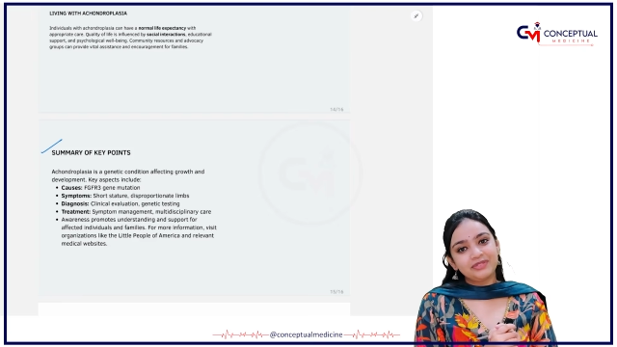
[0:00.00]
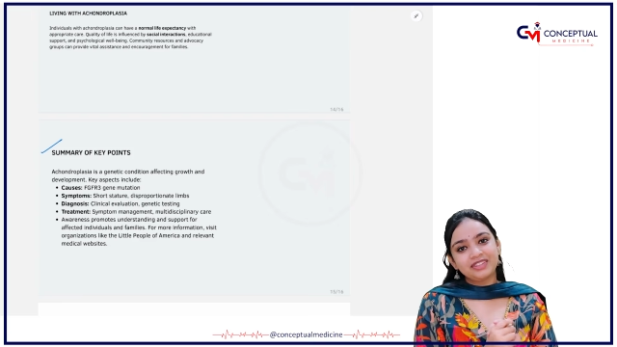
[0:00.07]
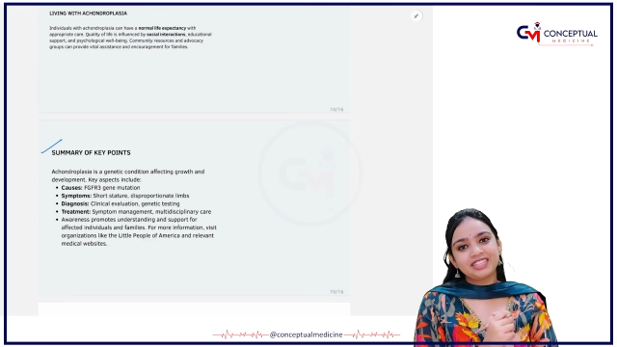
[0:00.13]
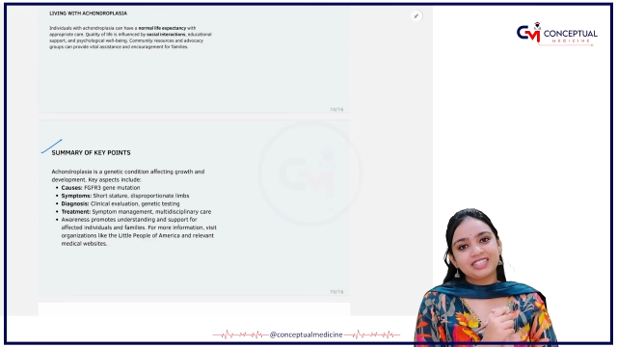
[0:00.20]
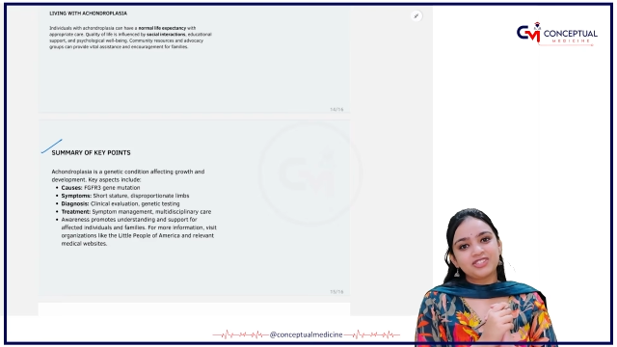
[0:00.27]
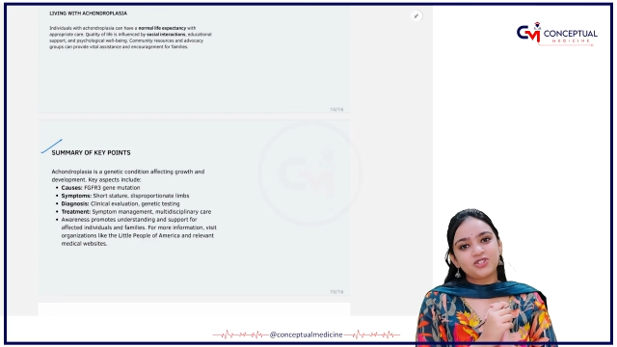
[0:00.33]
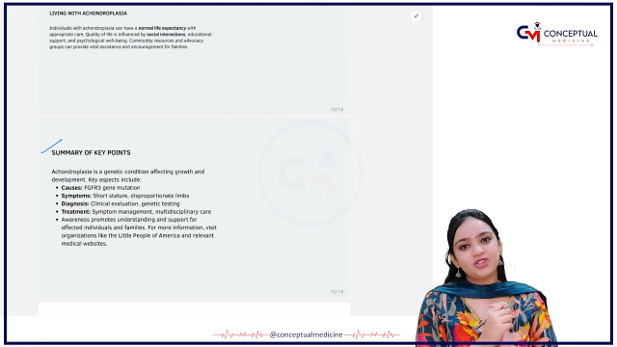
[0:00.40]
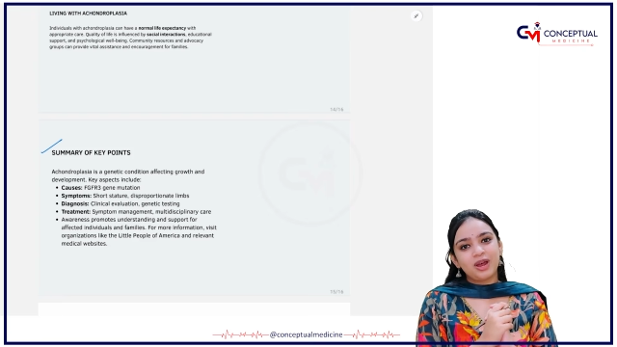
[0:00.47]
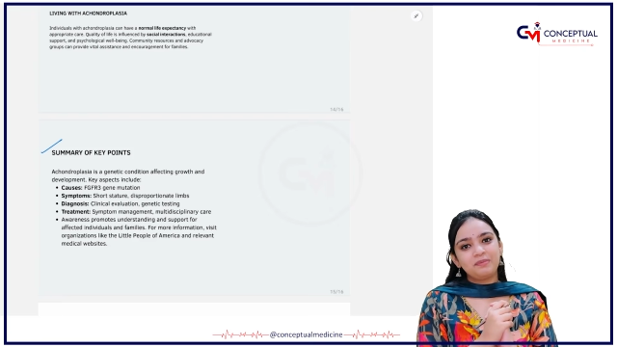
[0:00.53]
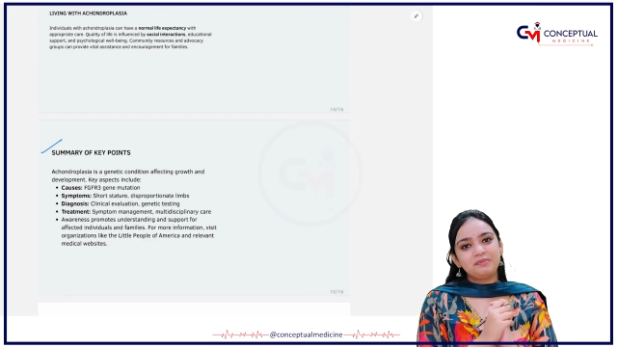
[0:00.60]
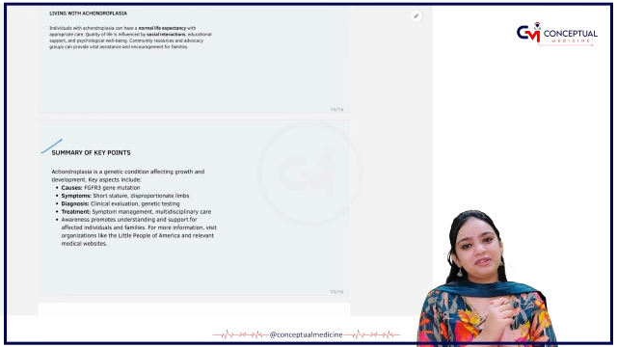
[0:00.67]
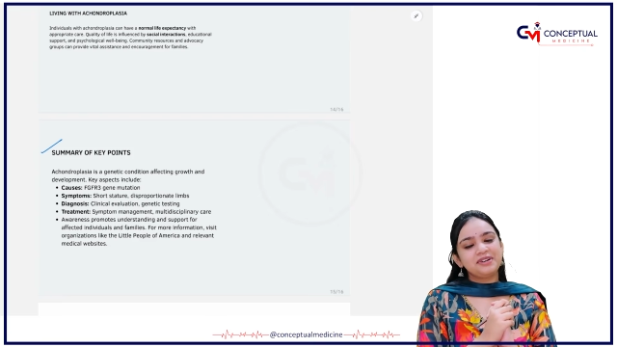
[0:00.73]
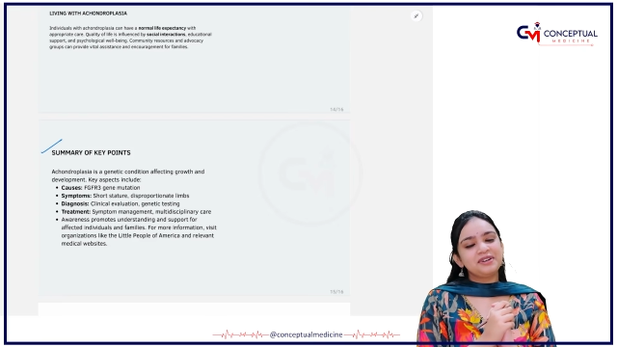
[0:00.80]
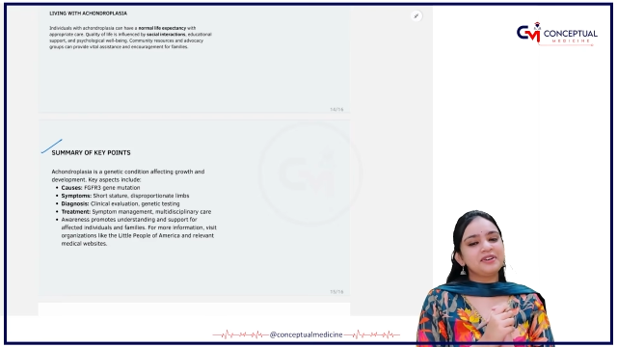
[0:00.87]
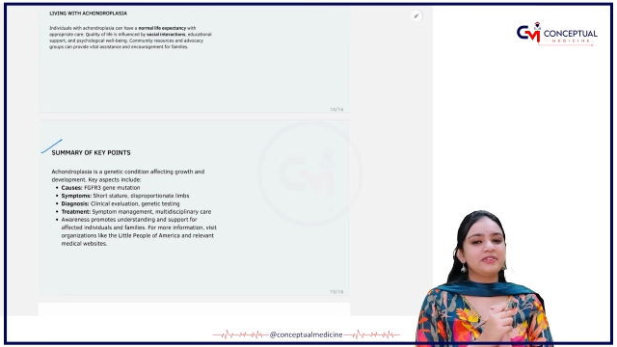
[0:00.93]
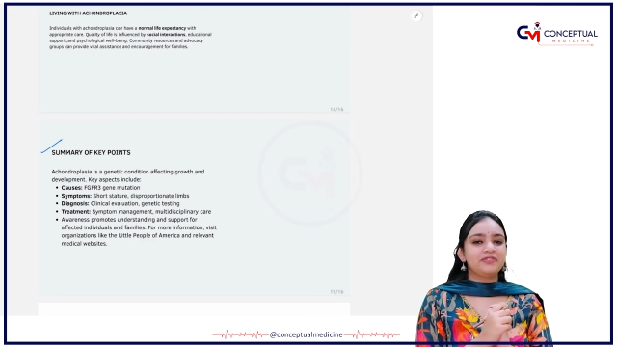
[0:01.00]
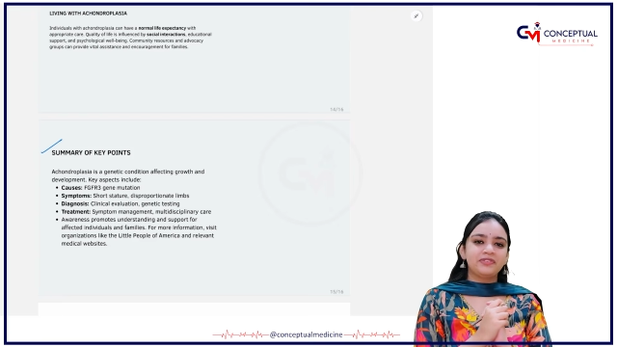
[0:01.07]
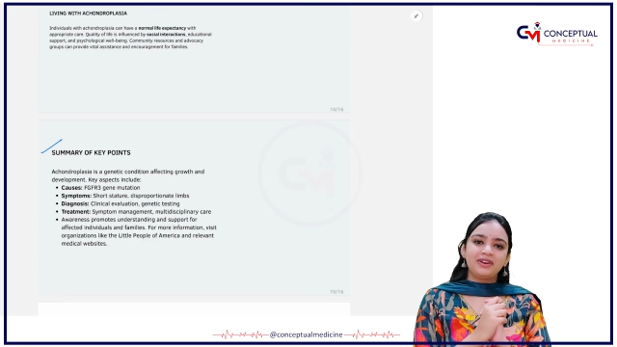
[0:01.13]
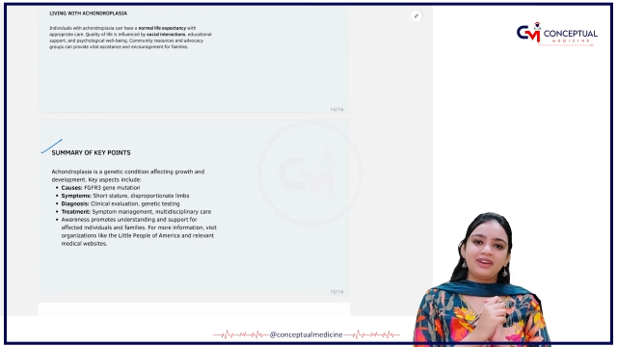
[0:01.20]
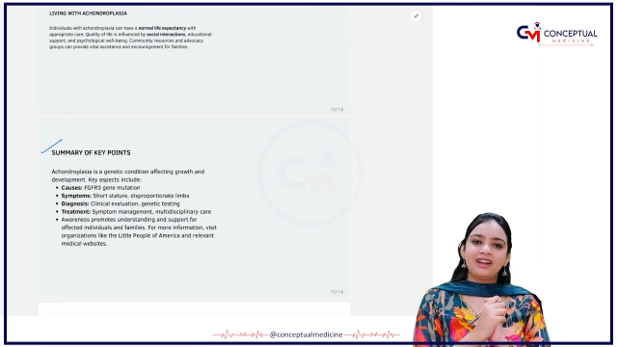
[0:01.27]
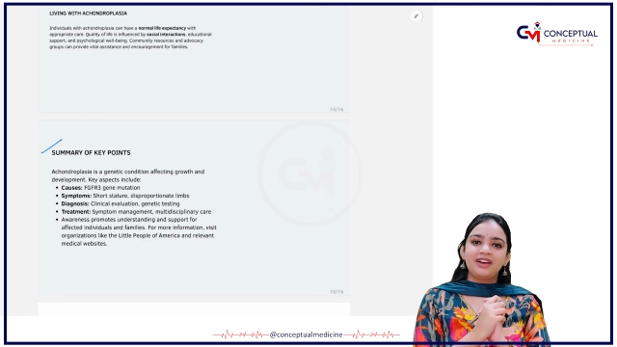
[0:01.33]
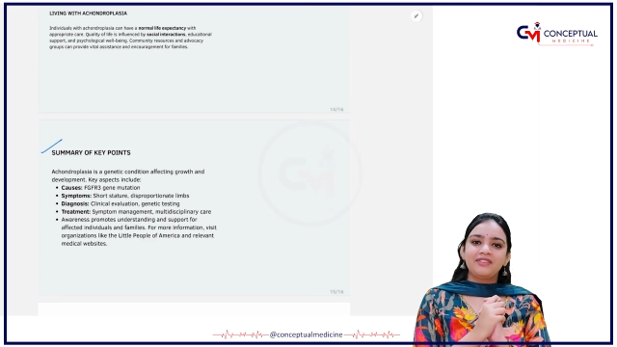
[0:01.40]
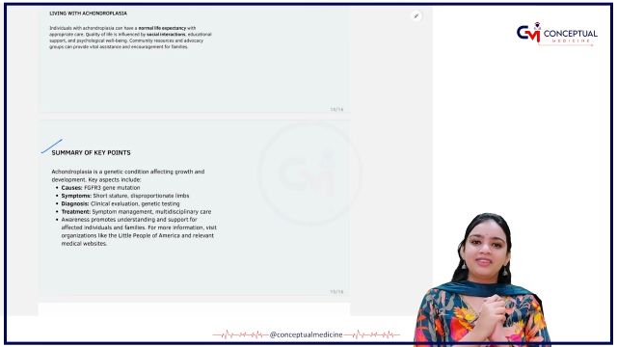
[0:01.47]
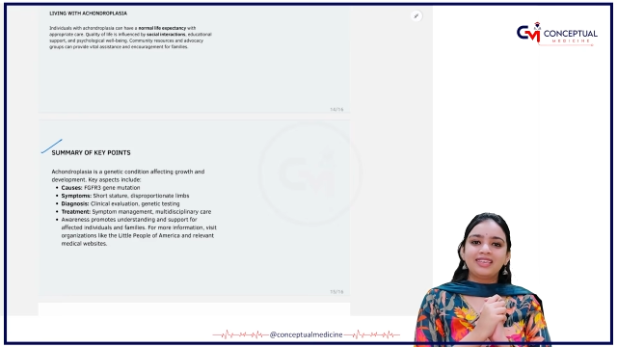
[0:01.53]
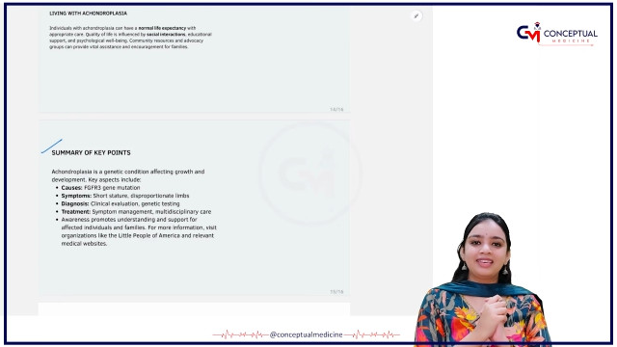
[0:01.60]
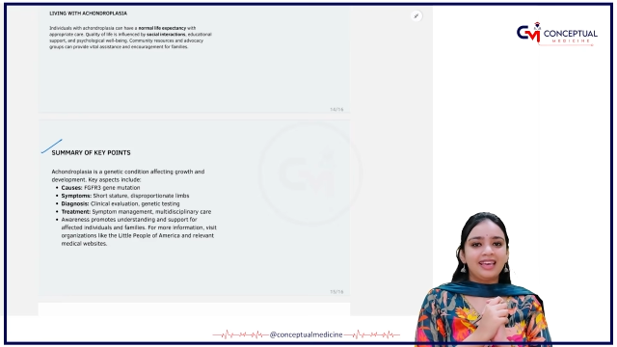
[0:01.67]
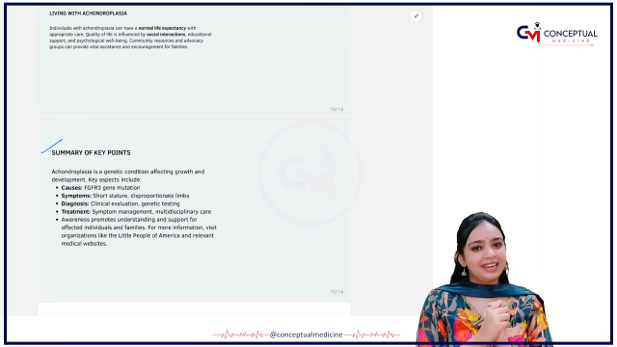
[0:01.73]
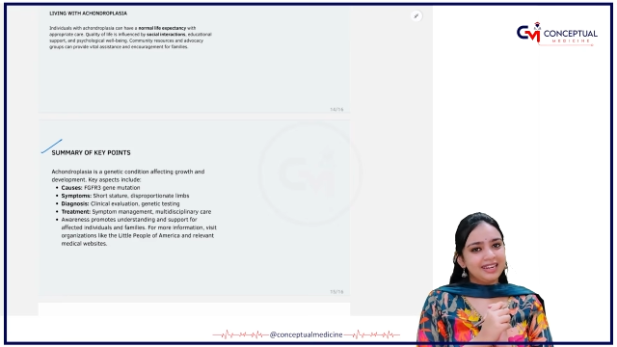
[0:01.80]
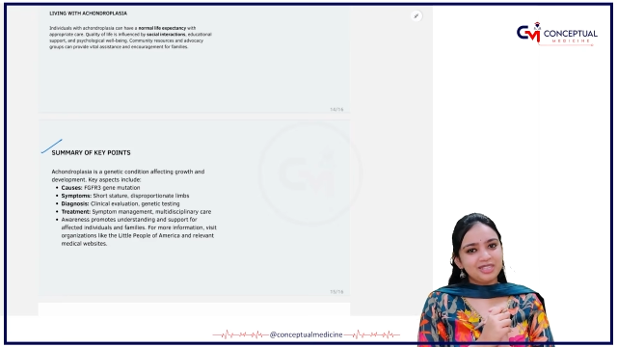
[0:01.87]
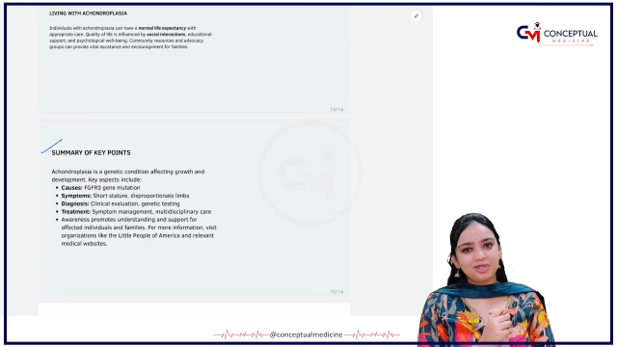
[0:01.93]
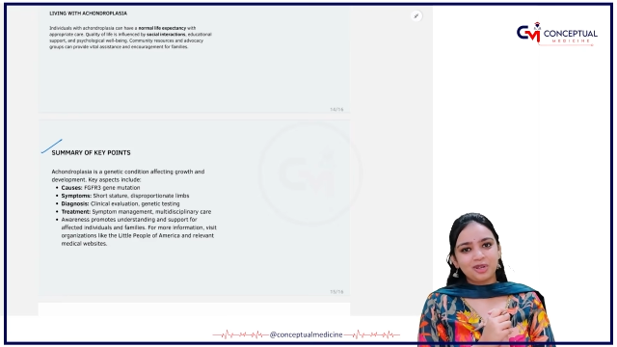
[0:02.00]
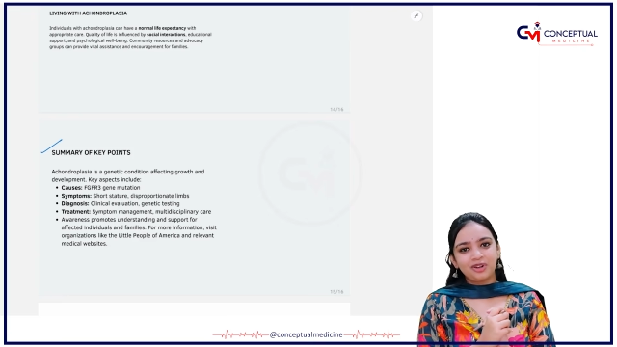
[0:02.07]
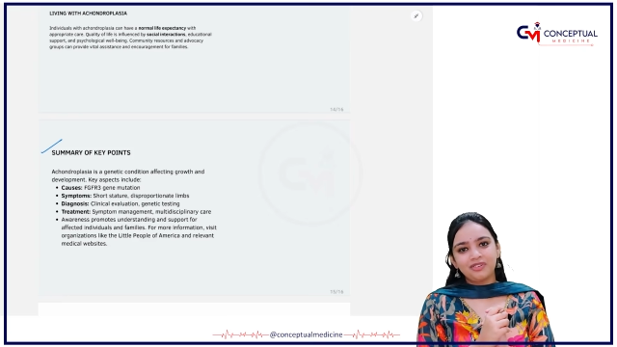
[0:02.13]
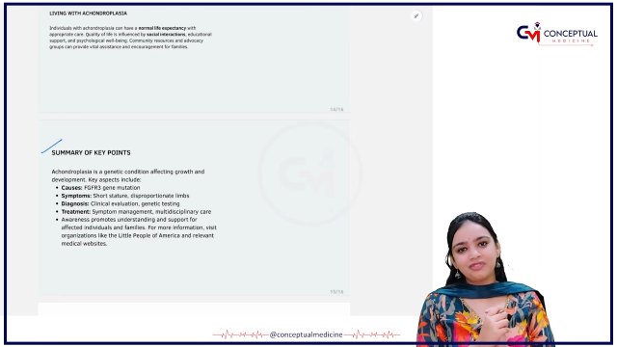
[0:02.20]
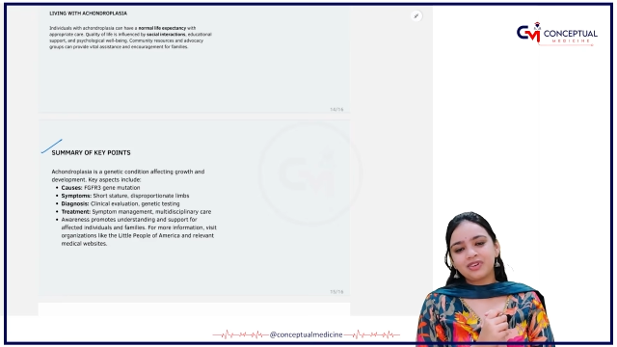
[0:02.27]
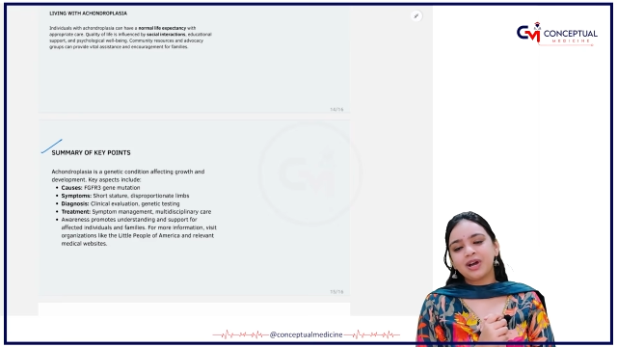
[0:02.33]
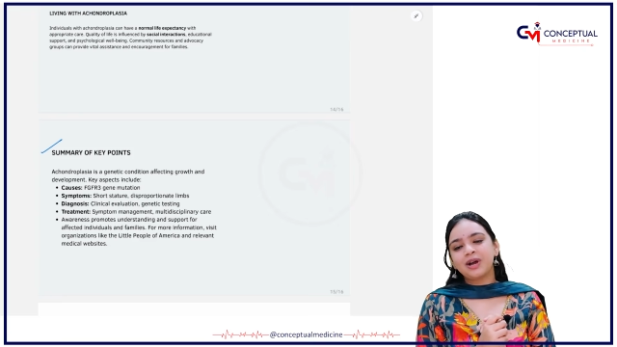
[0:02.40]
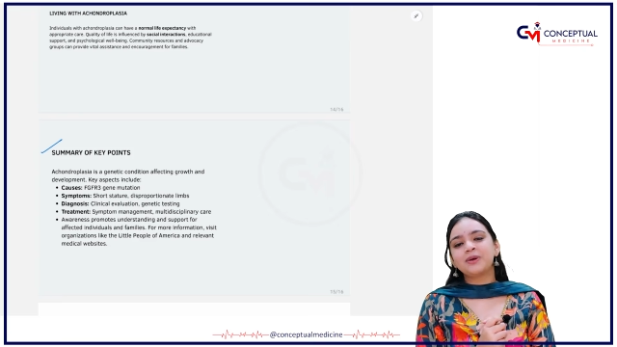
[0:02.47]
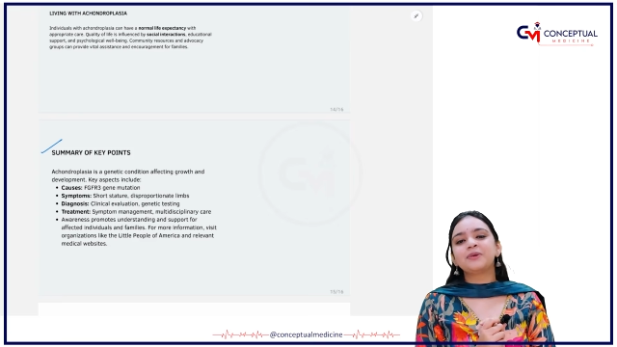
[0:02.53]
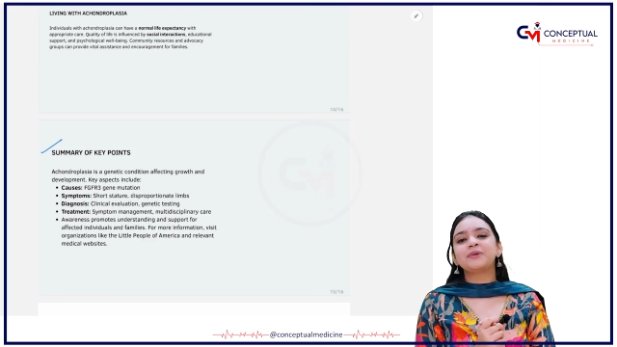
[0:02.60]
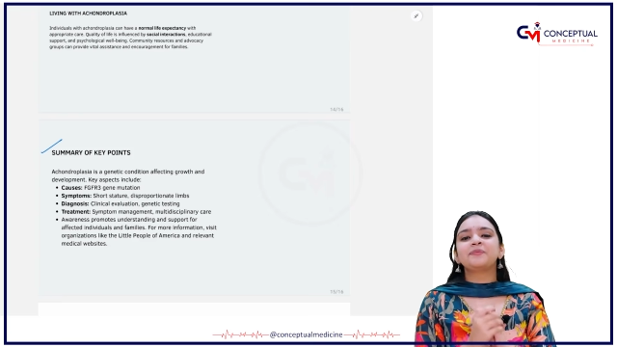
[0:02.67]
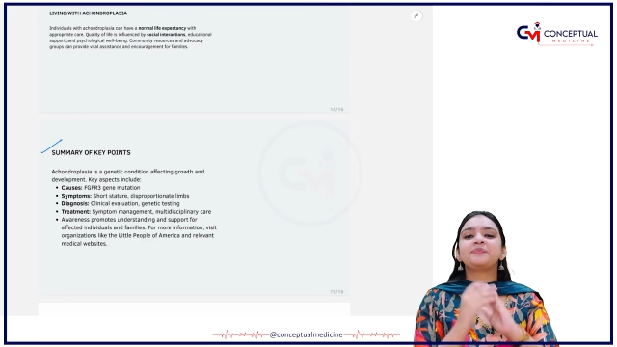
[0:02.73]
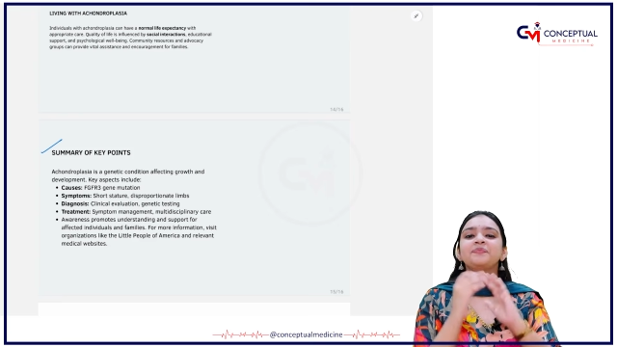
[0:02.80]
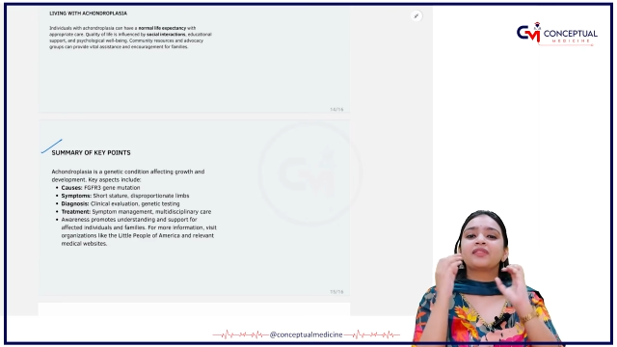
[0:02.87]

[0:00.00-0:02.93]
with this chapter. If you are having any sort of doubt,